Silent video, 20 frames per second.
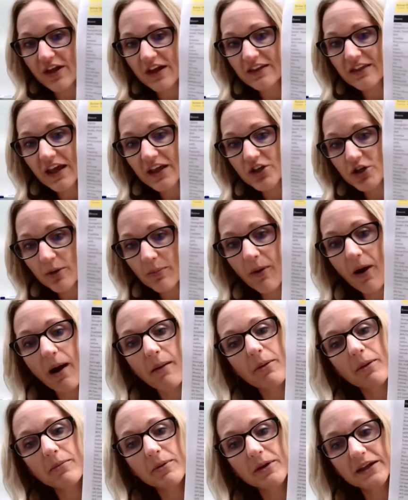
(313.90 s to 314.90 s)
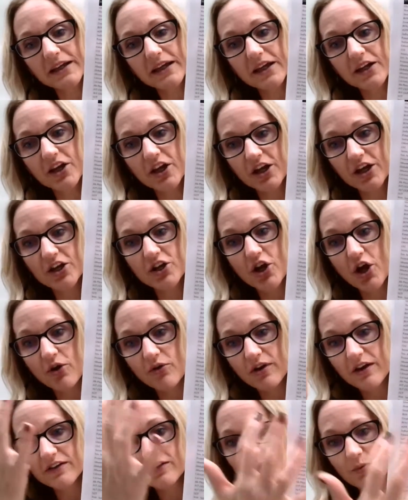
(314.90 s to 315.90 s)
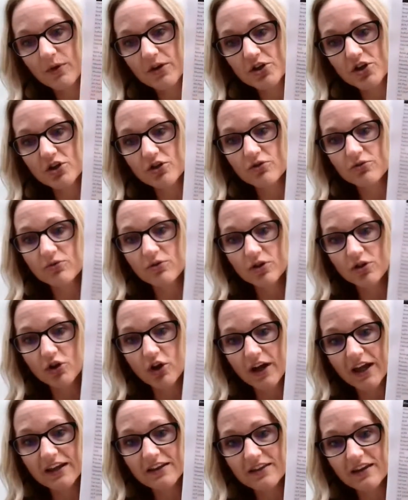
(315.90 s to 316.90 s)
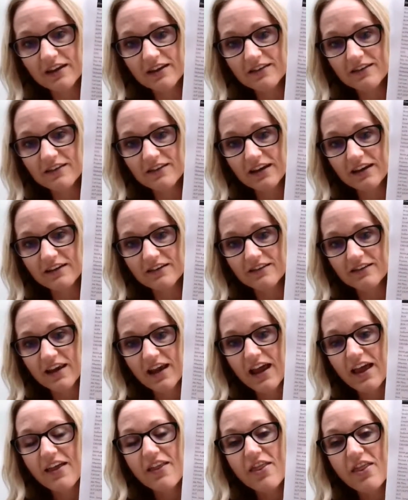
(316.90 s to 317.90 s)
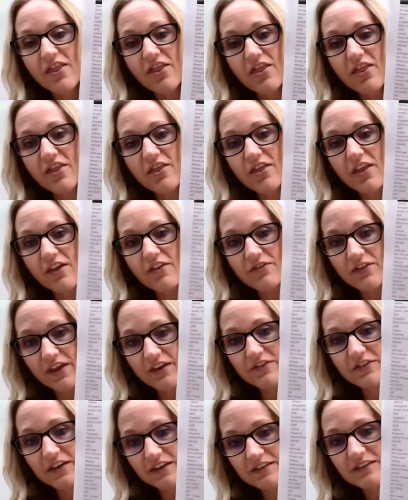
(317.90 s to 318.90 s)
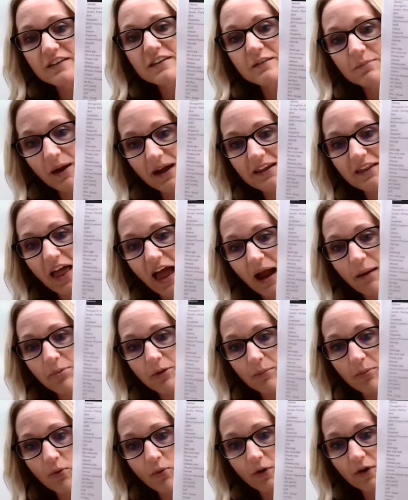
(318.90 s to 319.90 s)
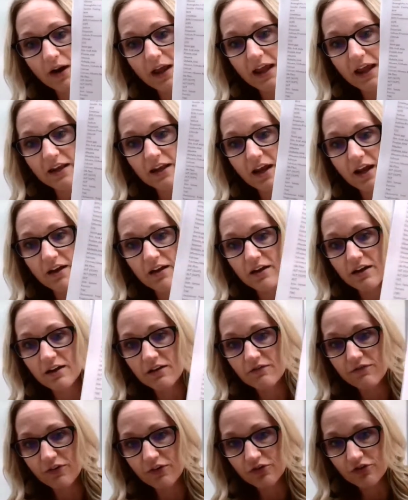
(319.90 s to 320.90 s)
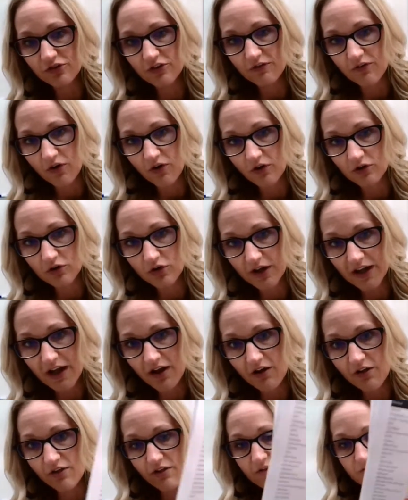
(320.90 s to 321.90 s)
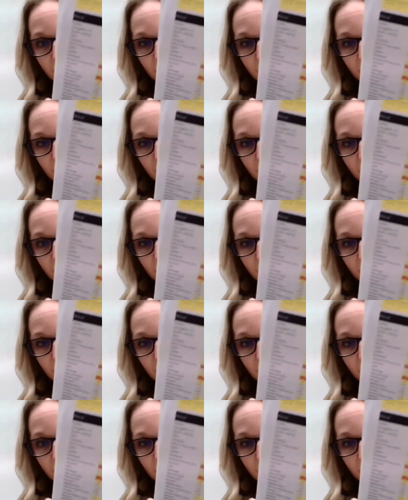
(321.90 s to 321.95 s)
thing that you're probably going to notice when you look at this is this is my lab report. And first of all, look how